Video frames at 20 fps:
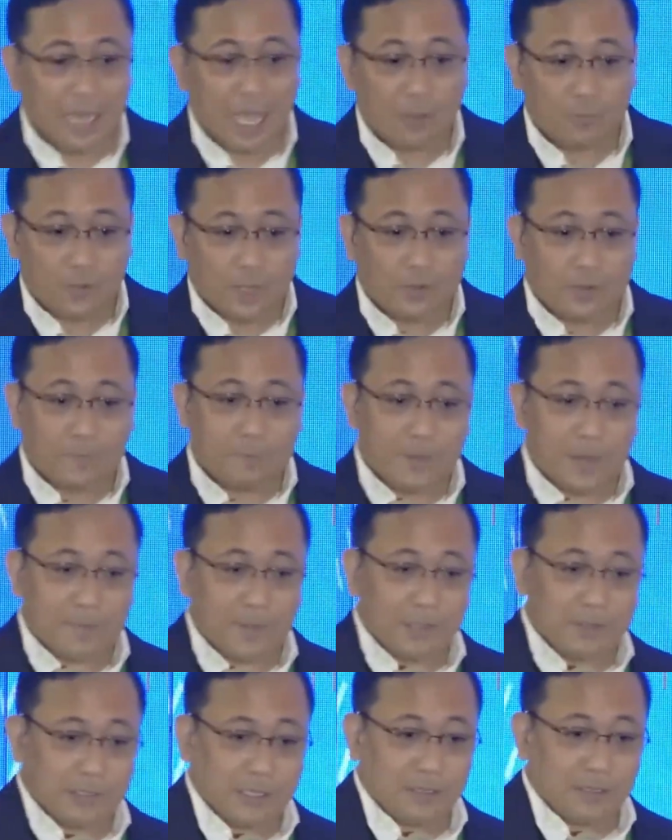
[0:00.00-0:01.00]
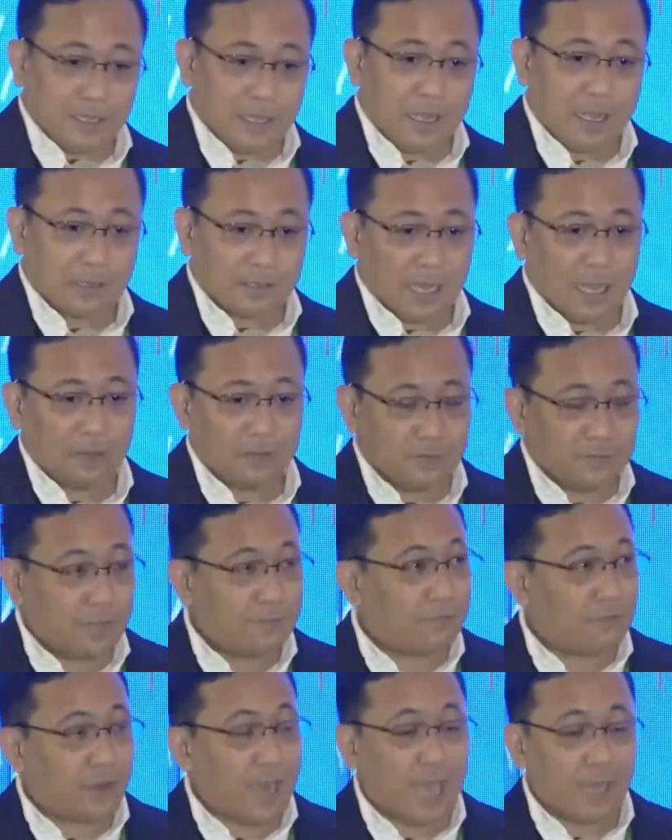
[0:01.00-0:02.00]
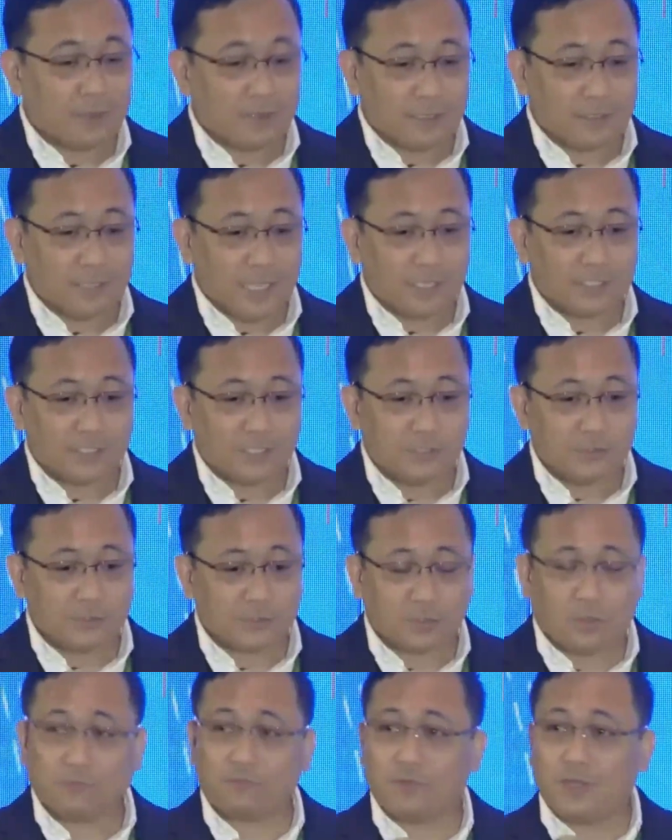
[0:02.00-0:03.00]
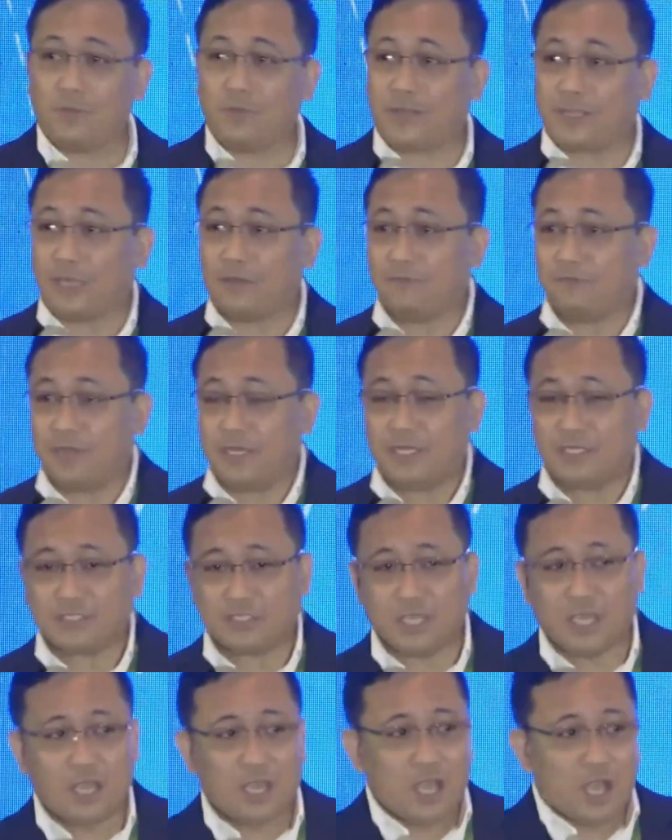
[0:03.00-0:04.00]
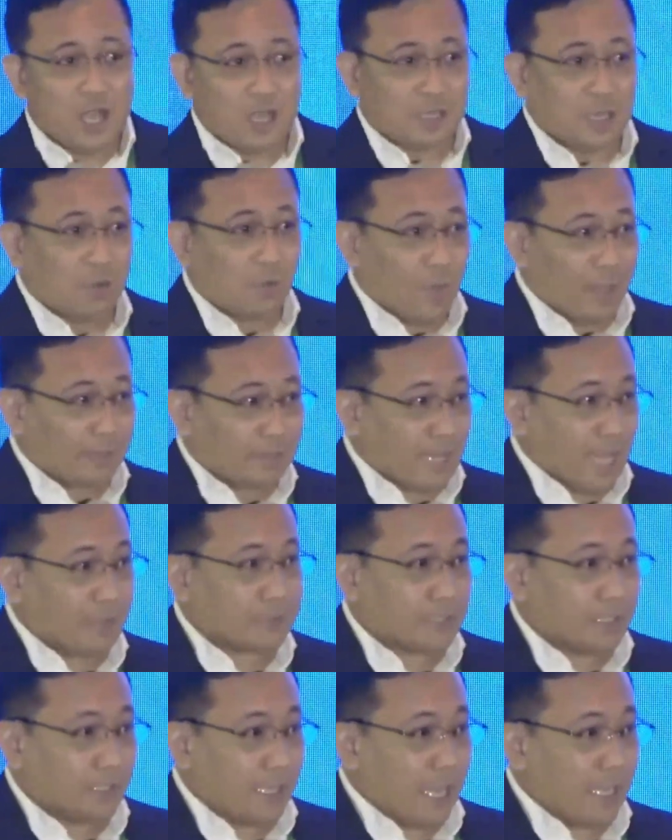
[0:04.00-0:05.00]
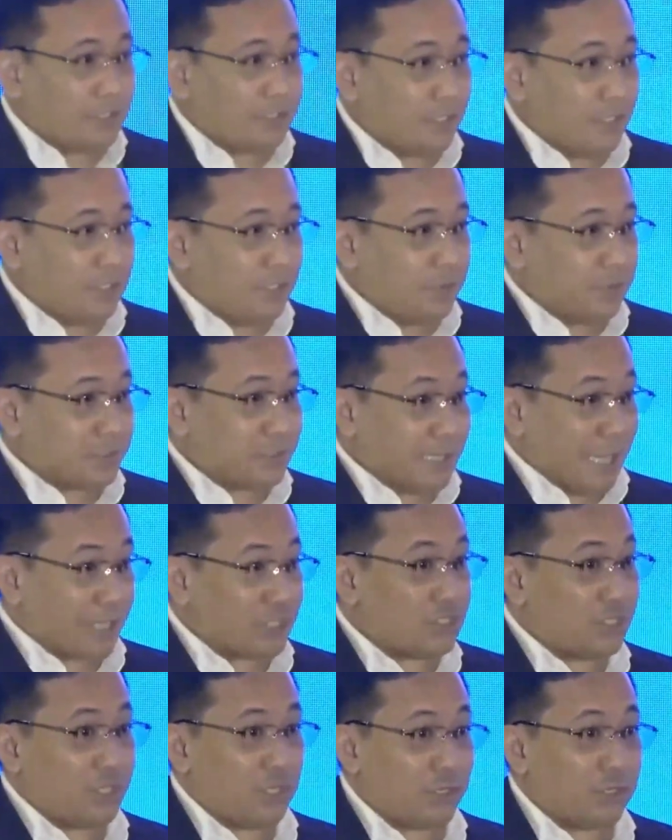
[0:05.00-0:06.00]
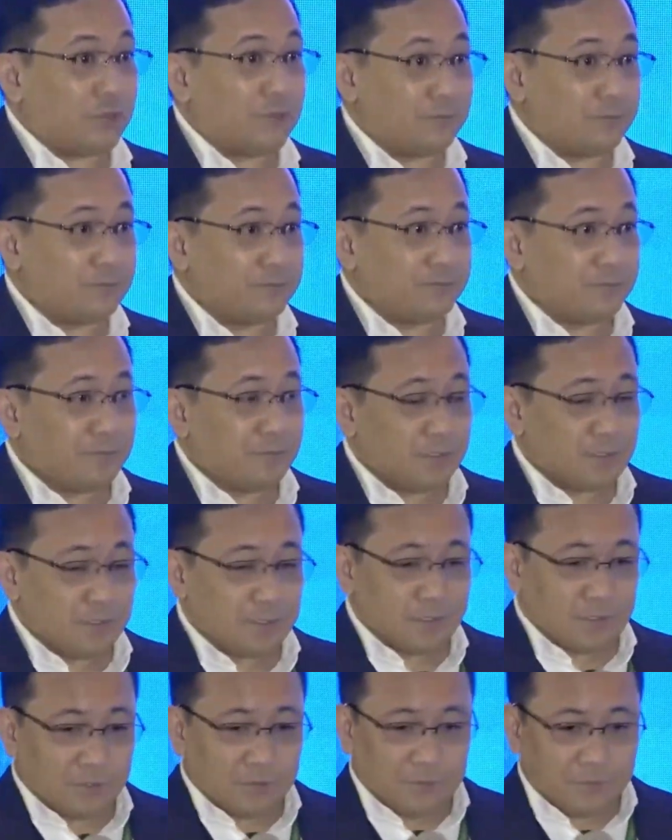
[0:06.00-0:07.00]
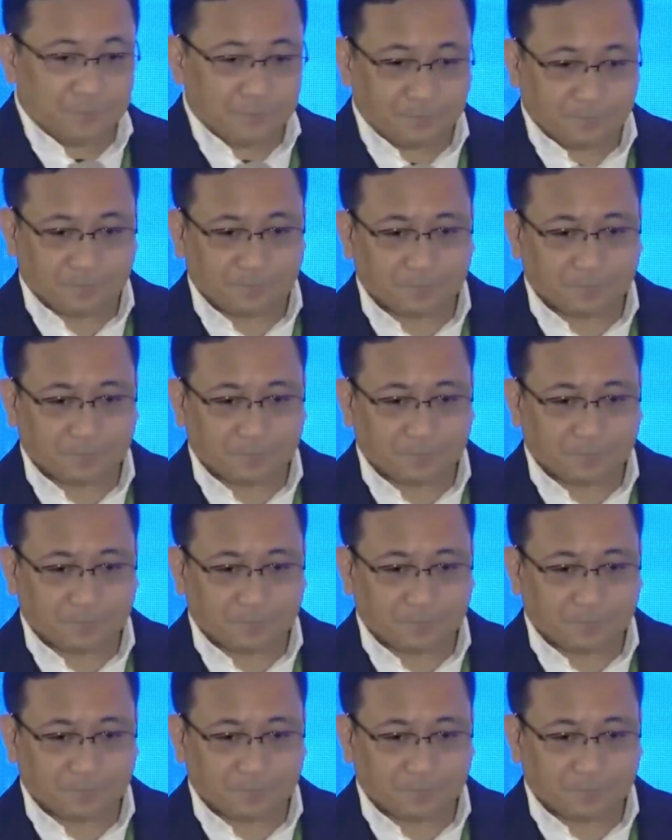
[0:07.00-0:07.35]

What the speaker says: Now we are implementing around 400 LGUs. Hopefully we can finish around 1,000 LGUs next year. So,